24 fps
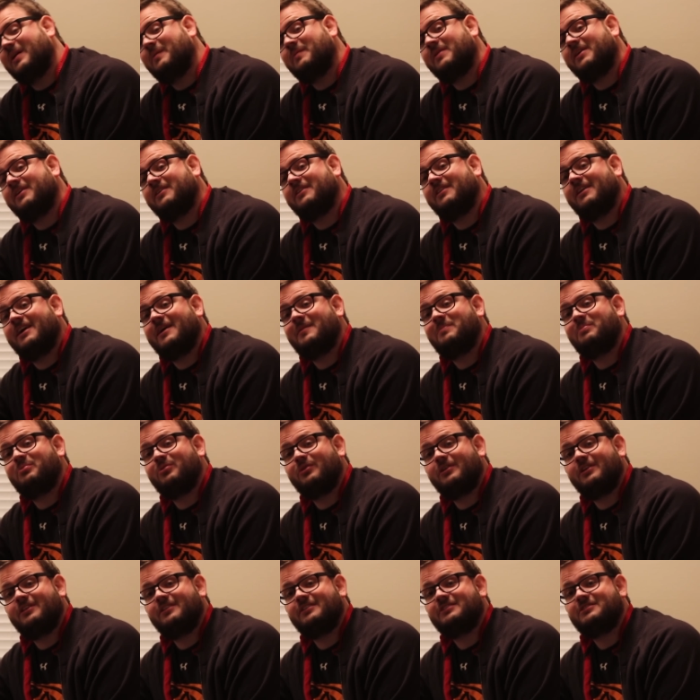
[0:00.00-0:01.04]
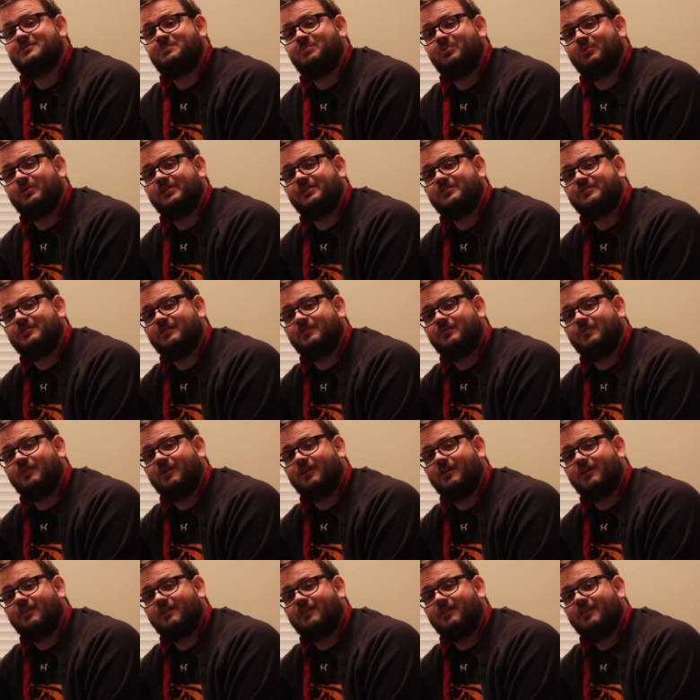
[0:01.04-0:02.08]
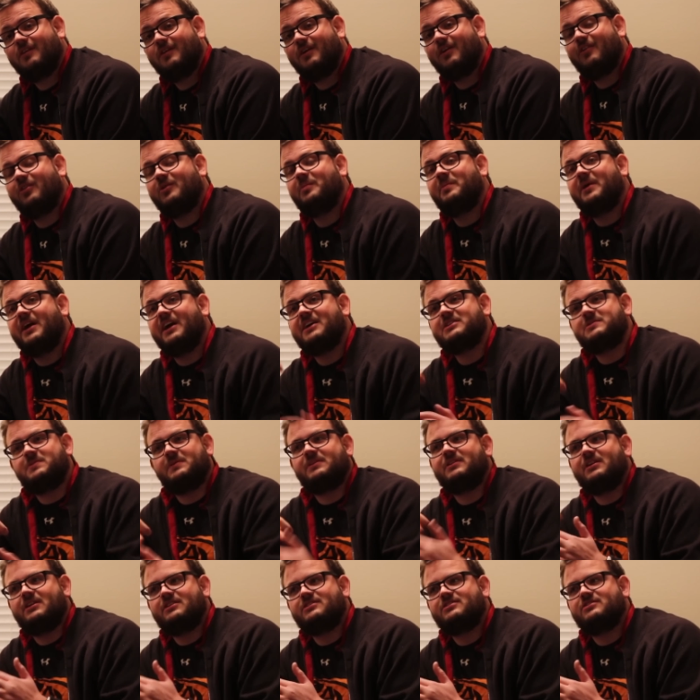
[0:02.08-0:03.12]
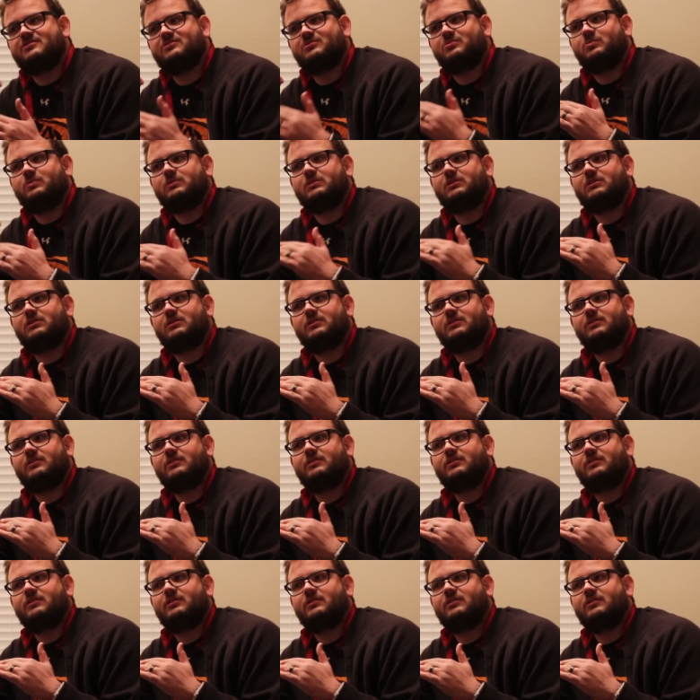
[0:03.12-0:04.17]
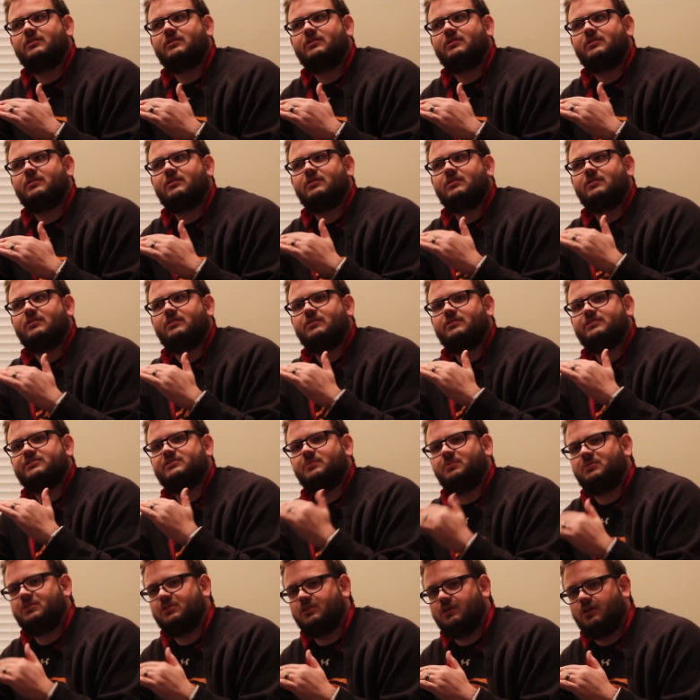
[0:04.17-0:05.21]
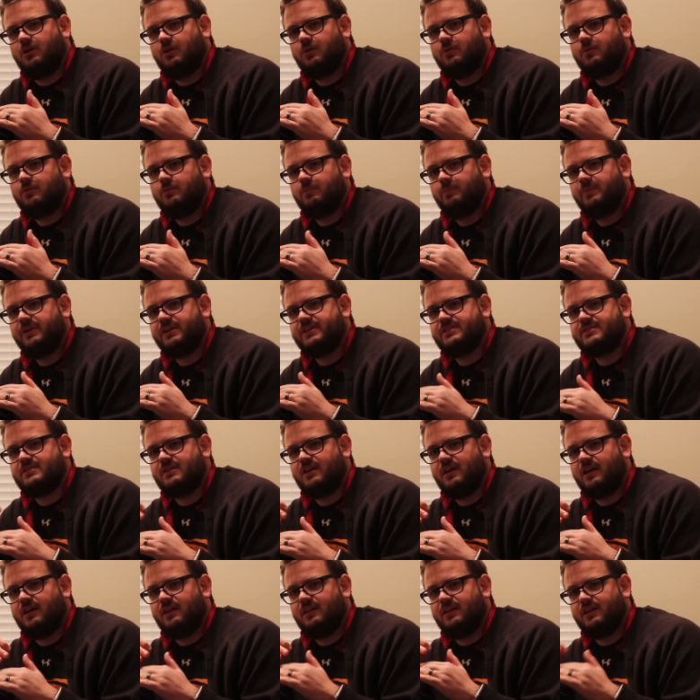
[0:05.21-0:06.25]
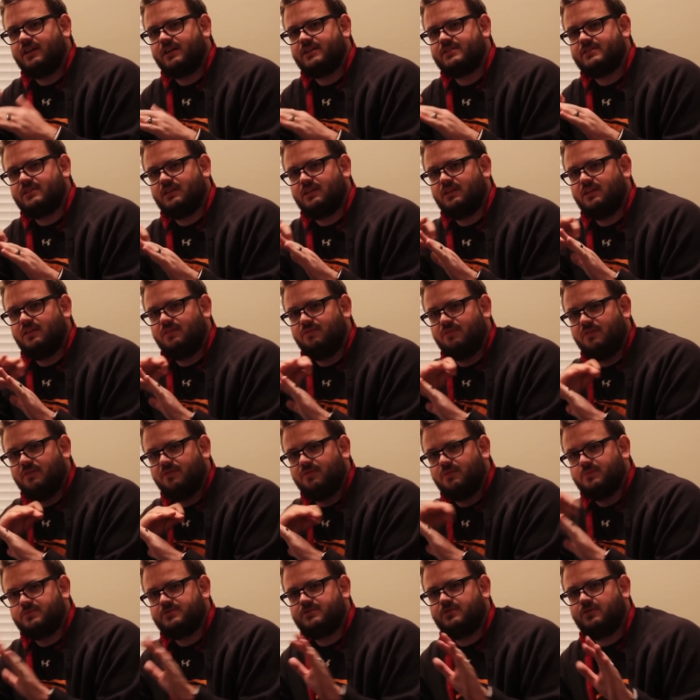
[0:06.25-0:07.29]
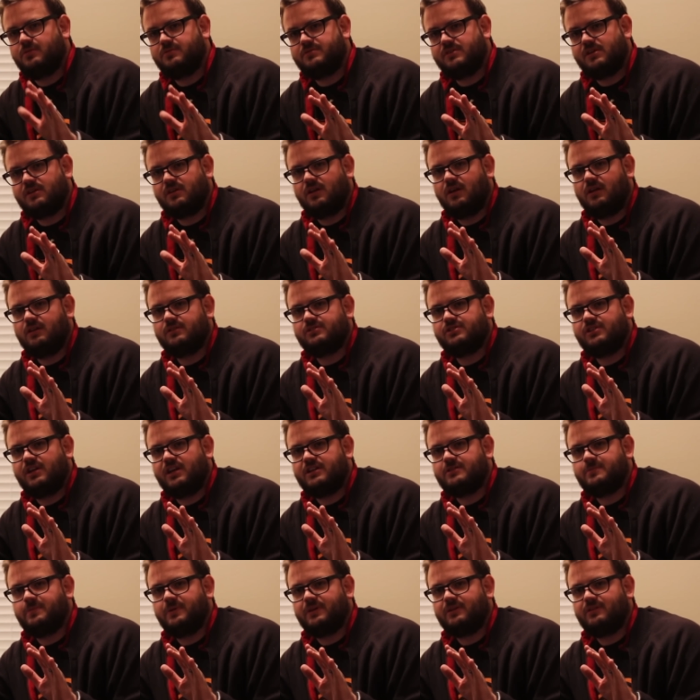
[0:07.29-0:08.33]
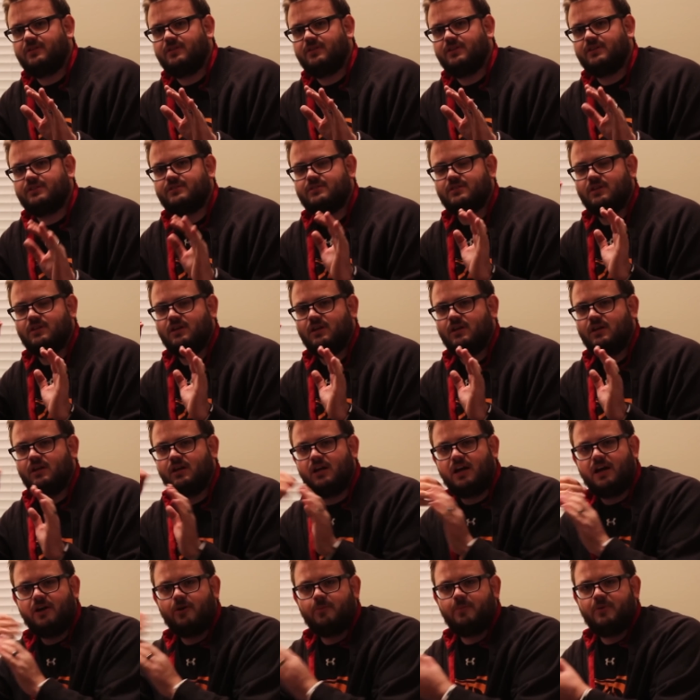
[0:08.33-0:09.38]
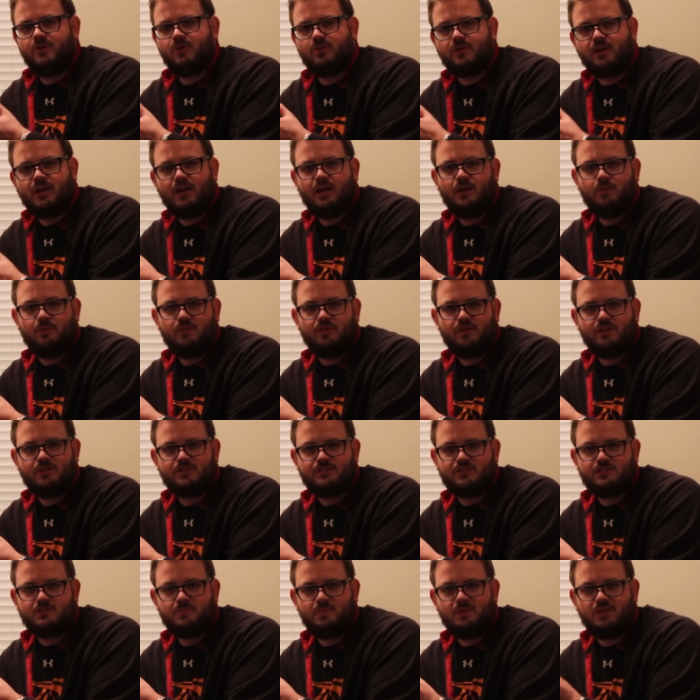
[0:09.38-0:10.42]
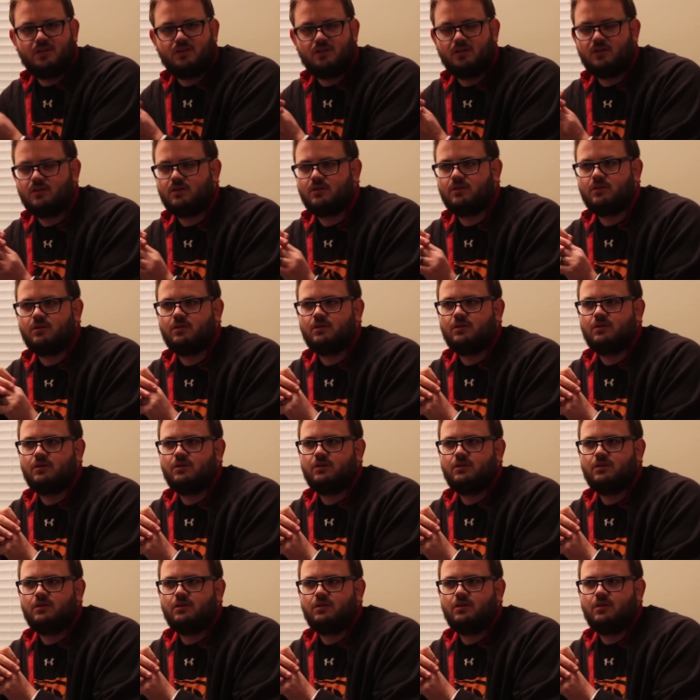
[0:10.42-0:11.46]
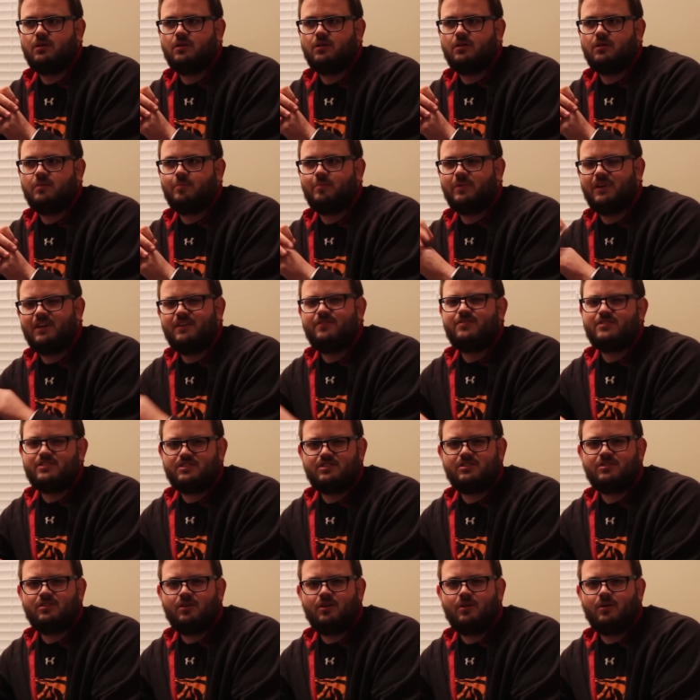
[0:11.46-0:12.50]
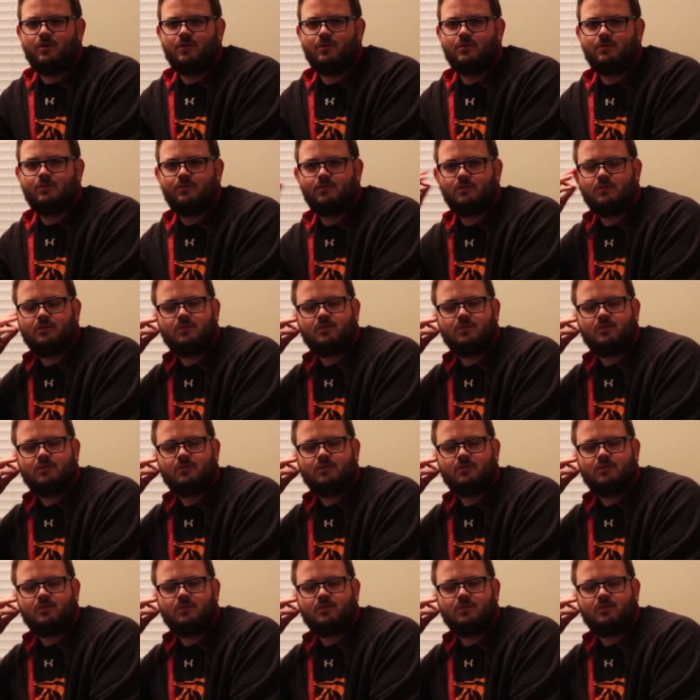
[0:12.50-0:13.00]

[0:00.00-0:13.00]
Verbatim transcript: I'm not gonna lie, pretty disappointing so far. Although my expectations were somewhat low because, like I said, even if there was no technology aspect to this, I would be okay with it as a speaker. But even so,